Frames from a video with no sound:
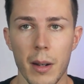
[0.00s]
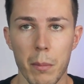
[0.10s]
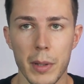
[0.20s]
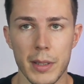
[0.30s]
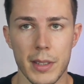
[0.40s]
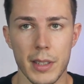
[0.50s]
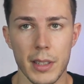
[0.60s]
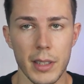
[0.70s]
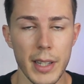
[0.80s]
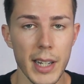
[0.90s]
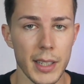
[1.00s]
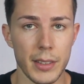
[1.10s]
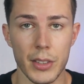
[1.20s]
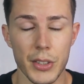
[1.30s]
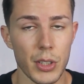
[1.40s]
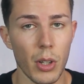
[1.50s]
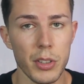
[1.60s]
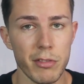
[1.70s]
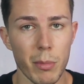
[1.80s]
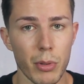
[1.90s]
But yeah, there's a
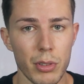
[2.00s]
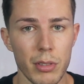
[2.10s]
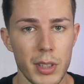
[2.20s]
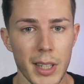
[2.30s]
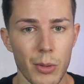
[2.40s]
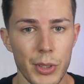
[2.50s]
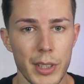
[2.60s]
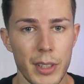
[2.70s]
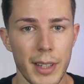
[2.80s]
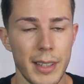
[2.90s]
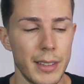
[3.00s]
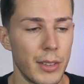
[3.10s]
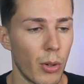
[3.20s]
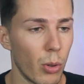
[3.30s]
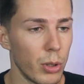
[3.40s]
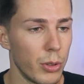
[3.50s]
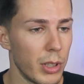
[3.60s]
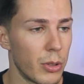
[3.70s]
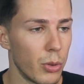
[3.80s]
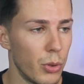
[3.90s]
lot of opportunity out there, and all you
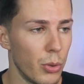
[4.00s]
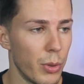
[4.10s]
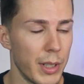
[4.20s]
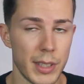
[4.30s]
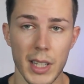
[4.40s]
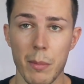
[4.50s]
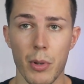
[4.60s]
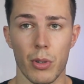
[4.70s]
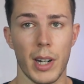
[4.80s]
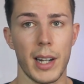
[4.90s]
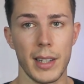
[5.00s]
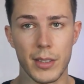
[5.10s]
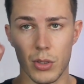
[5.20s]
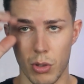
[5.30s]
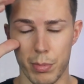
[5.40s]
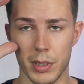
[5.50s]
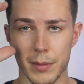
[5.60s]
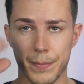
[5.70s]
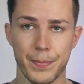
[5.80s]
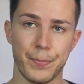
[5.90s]
need to do is keep your eyes
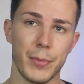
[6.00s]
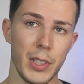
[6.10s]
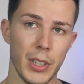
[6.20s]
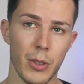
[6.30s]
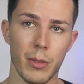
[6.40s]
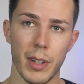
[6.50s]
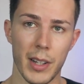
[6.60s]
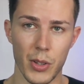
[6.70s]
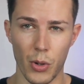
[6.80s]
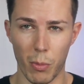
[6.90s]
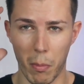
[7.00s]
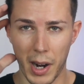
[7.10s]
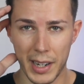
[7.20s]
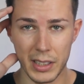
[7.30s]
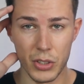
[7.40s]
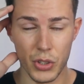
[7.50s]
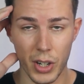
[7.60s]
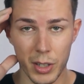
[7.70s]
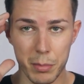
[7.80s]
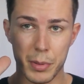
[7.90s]
open, you know, and your mind
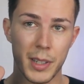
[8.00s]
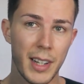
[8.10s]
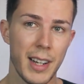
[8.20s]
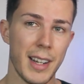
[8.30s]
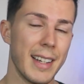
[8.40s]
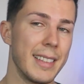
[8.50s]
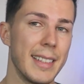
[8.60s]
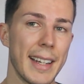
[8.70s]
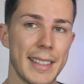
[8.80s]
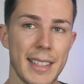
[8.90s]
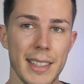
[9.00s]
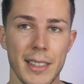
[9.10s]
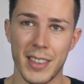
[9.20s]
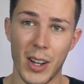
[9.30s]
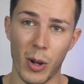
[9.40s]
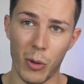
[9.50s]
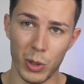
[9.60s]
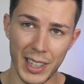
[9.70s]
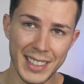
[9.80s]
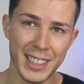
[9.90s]
sharp. And that's it. Now, I
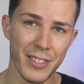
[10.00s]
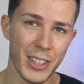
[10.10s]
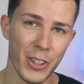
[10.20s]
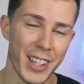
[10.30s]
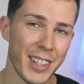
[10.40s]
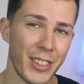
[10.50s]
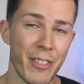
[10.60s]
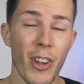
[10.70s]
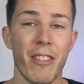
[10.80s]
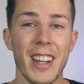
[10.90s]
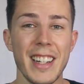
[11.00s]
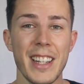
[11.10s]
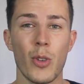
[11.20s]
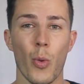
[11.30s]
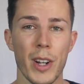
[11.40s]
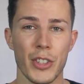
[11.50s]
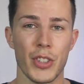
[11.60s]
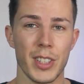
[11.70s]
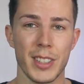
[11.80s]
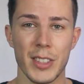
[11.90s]
will end the video here. If you have any
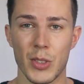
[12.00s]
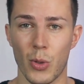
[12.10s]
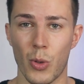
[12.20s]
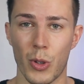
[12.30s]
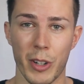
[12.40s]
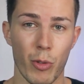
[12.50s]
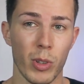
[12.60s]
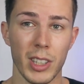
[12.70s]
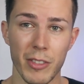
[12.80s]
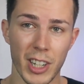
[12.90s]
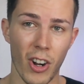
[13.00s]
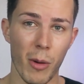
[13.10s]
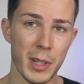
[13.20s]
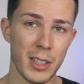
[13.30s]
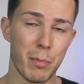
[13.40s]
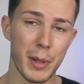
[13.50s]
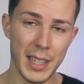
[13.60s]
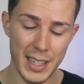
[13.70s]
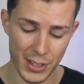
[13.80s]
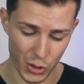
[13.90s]
questions or if you want to leave a comment,
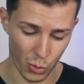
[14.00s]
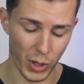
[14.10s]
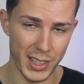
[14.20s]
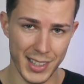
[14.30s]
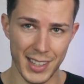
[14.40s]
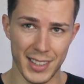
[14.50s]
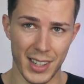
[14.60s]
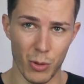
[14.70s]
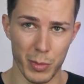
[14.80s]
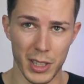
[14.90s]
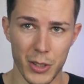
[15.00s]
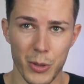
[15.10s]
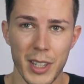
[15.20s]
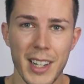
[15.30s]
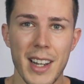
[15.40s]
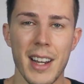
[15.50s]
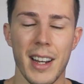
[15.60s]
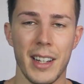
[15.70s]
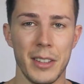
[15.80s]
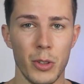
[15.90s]
please write that down below.
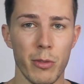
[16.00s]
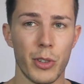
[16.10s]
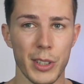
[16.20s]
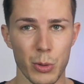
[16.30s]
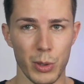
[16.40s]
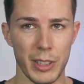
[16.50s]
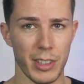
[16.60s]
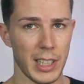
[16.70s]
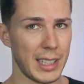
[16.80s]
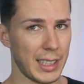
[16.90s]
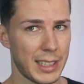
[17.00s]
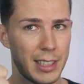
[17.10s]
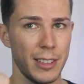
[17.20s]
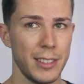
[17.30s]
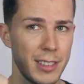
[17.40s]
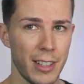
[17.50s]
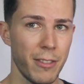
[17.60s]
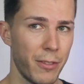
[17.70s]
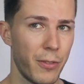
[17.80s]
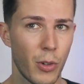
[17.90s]
And don't forget to leave a like
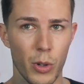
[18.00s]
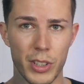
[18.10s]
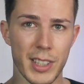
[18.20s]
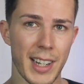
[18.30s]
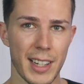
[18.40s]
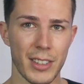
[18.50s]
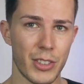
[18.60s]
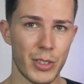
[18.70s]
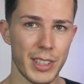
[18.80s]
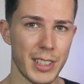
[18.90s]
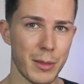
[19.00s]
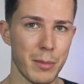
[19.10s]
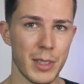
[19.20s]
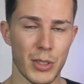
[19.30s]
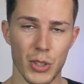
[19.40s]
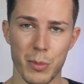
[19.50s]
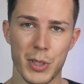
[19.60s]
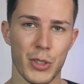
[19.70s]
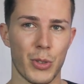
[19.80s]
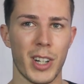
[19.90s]
for the algorithm.
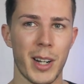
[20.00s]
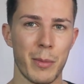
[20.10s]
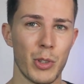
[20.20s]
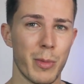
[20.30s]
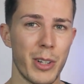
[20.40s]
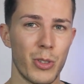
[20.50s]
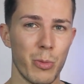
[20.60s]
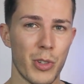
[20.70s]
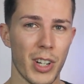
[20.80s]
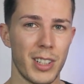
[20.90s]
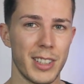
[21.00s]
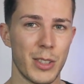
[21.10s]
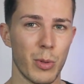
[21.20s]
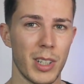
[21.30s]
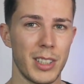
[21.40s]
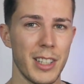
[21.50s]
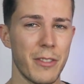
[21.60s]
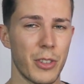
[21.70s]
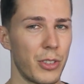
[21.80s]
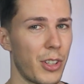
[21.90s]
Subscribe to my YouTube channel as well
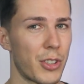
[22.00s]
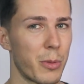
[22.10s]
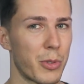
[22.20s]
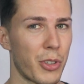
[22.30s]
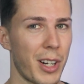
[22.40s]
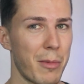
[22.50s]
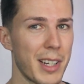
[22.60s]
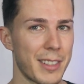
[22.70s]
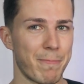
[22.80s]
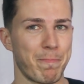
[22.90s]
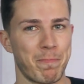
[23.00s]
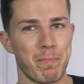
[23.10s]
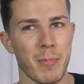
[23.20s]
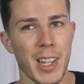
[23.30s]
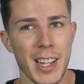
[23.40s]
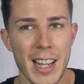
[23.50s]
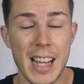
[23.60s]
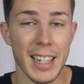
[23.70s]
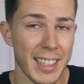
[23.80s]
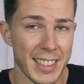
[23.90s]
if you're not subscribed yet.
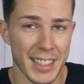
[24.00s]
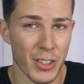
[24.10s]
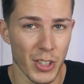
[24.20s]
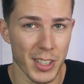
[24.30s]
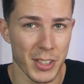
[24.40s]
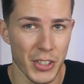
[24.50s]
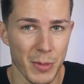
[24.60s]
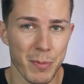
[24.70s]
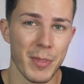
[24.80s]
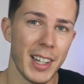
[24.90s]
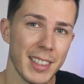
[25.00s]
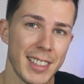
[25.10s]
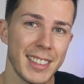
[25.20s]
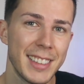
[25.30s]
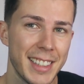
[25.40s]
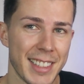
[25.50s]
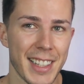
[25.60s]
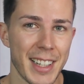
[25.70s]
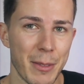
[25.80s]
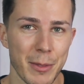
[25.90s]
Ladies and gents, until next
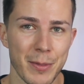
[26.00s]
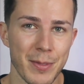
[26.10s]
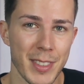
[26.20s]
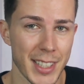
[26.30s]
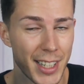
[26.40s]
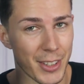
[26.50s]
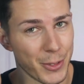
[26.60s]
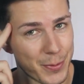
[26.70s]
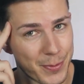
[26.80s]
time, see you.